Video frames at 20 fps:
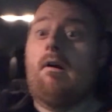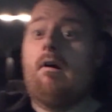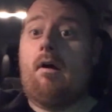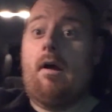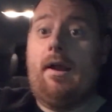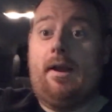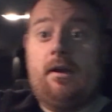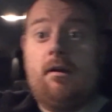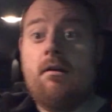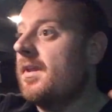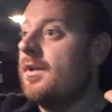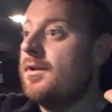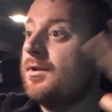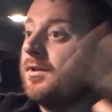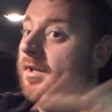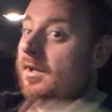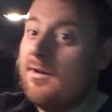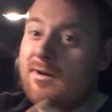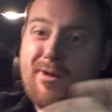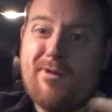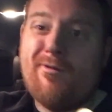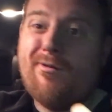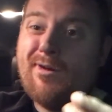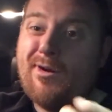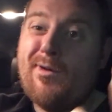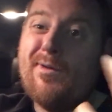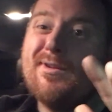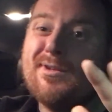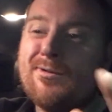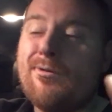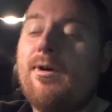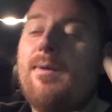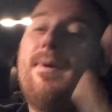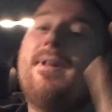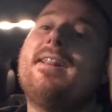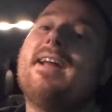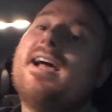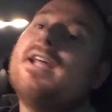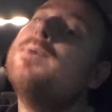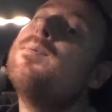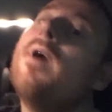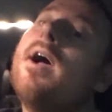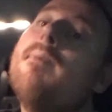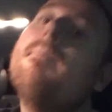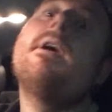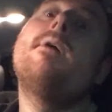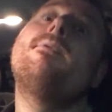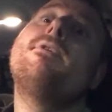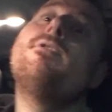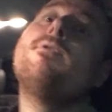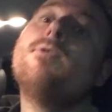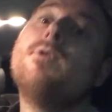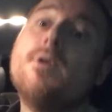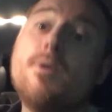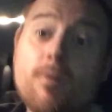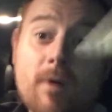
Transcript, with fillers: on. And she's like, no, no, it's cool. I'm like, that's why I'm coming through the